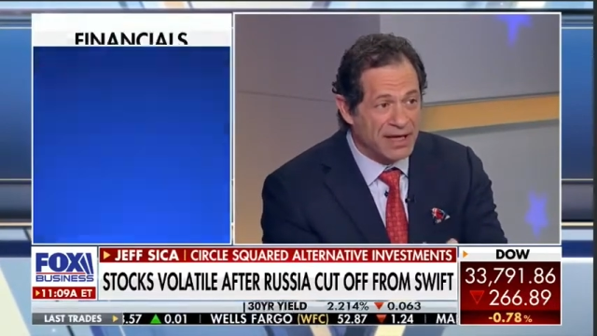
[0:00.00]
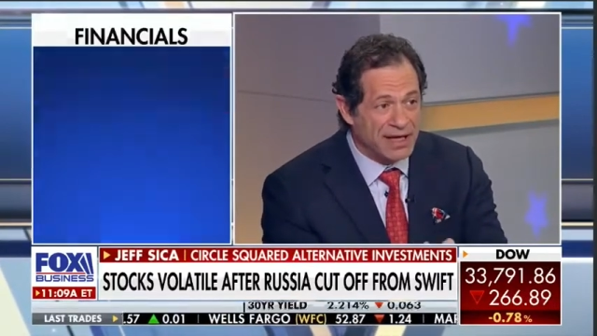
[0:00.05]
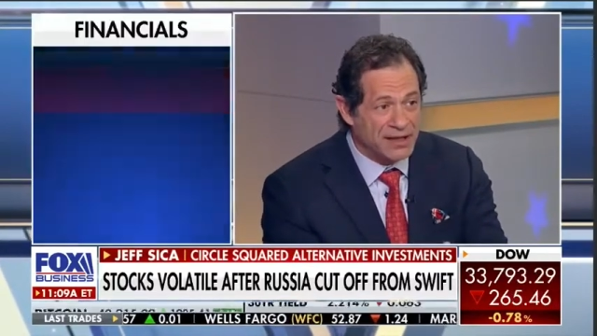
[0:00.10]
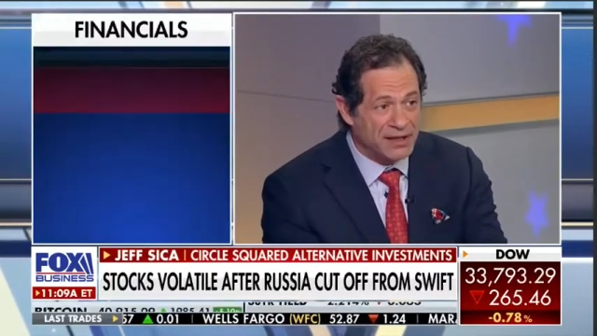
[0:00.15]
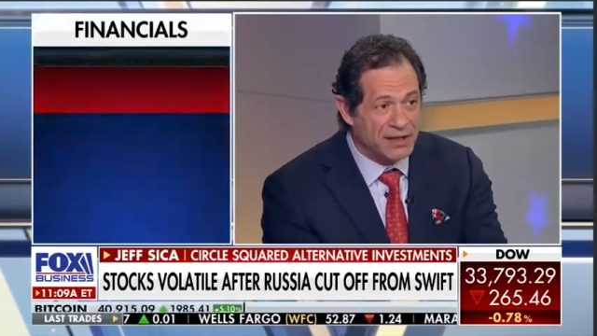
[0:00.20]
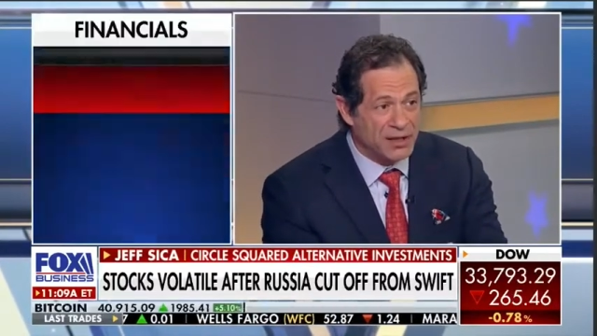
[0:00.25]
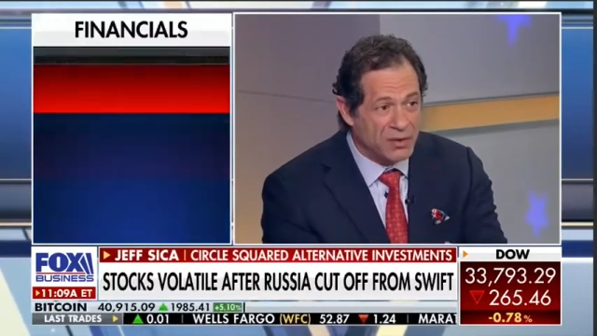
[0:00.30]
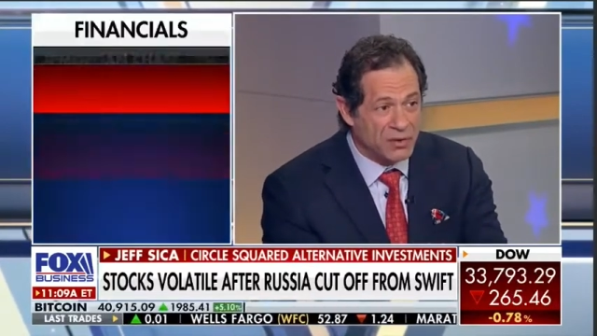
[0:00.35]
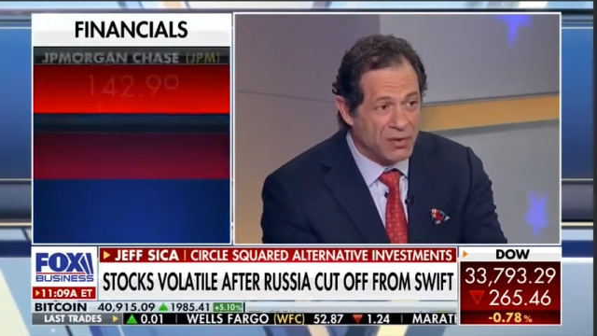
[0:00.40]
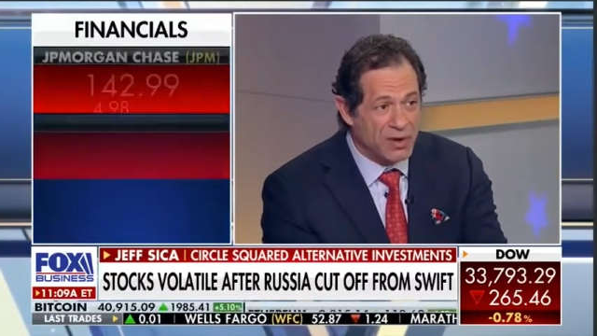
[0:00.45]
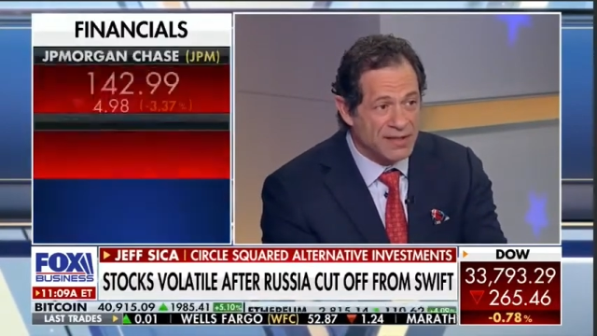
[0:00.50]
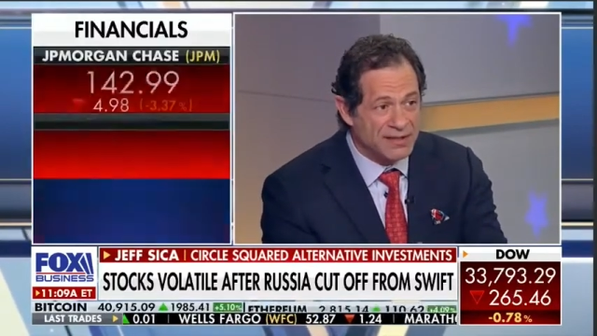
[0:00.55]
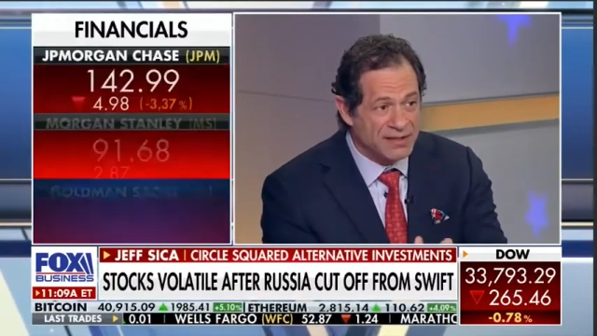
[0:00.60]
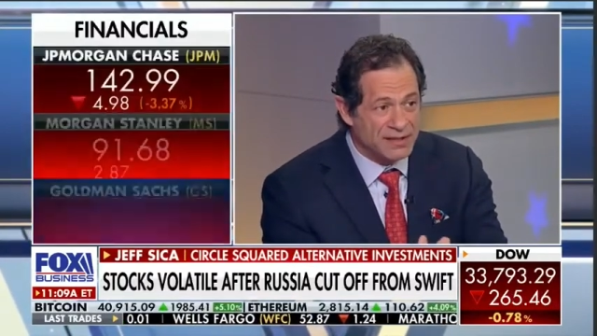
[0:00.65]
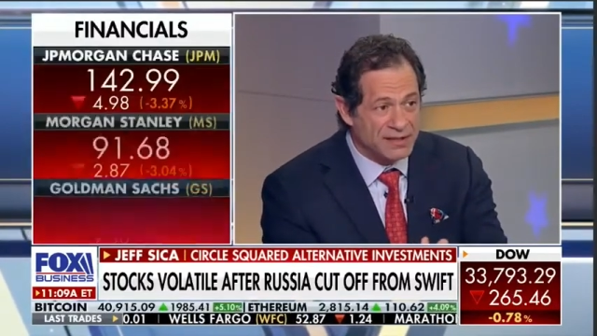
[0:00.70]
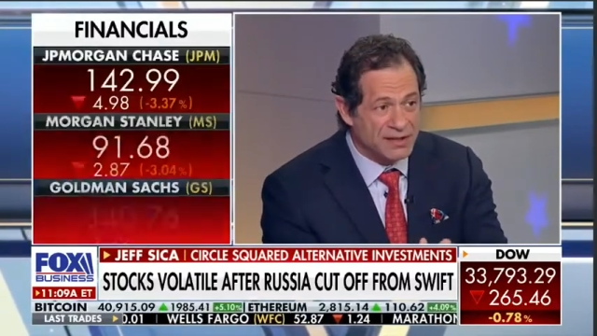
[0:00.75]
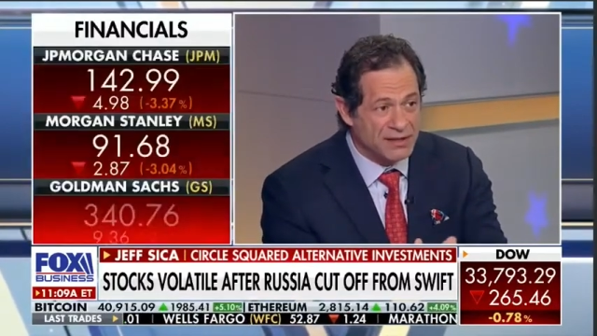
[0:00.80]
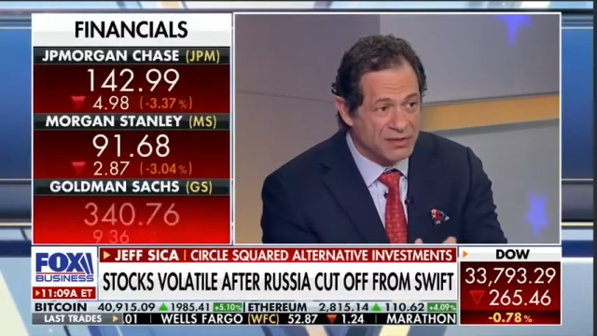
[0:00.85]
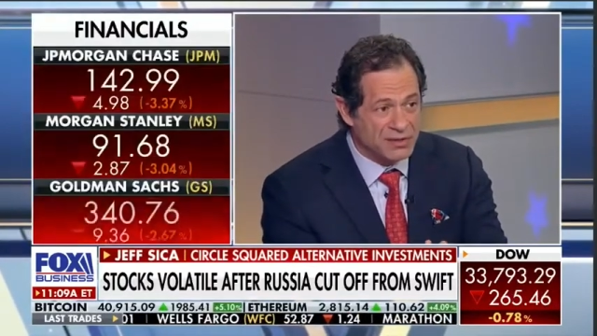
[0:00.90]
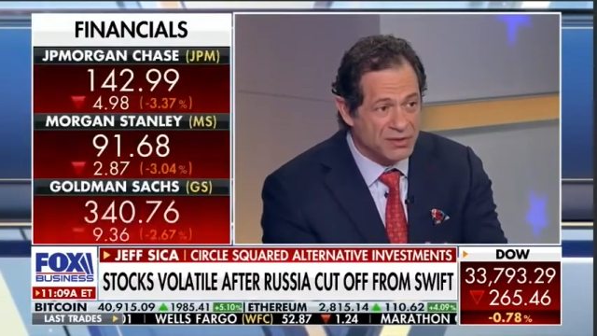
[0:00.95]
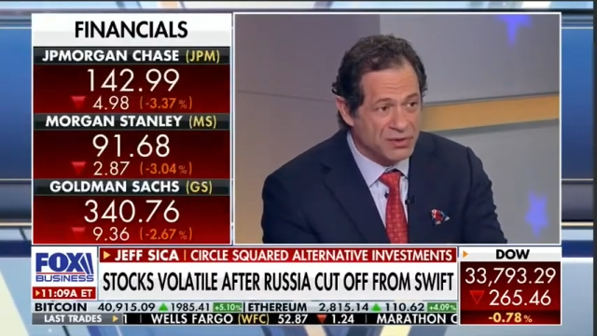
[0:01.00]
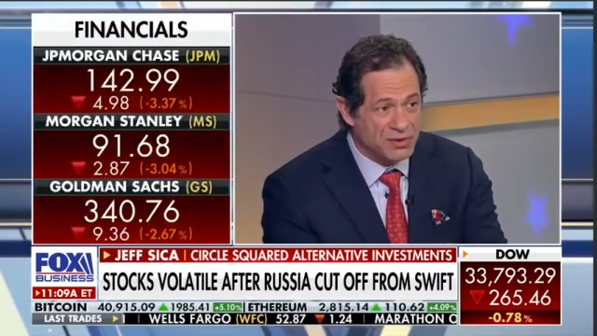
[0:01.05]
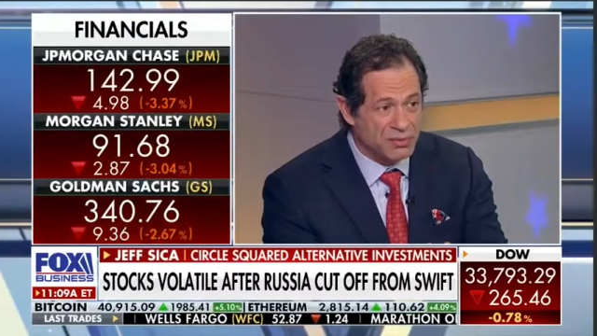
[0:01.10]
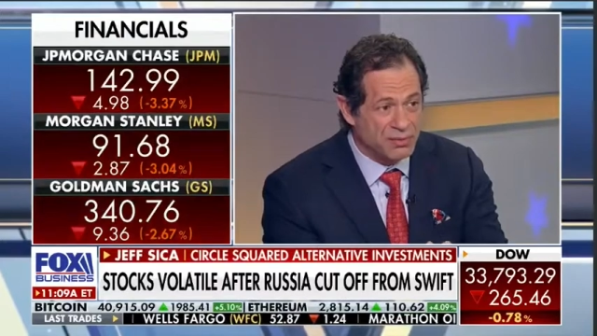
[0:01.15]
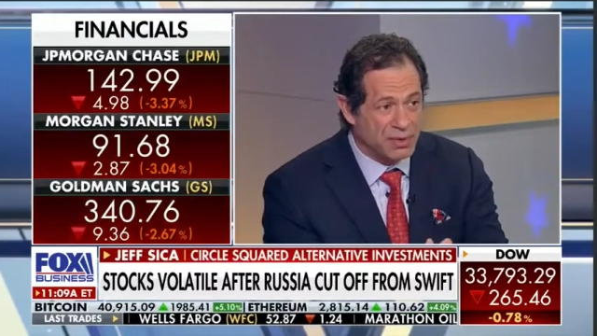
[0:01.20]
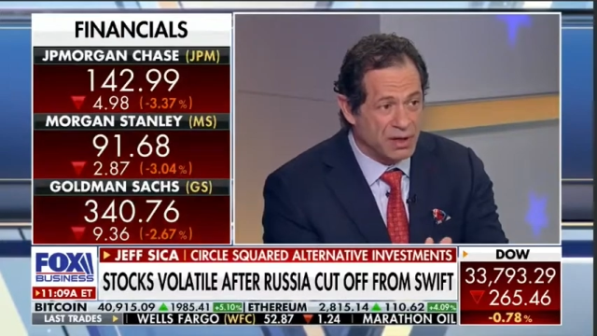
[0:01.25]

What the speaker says: in the U.S., the consumer.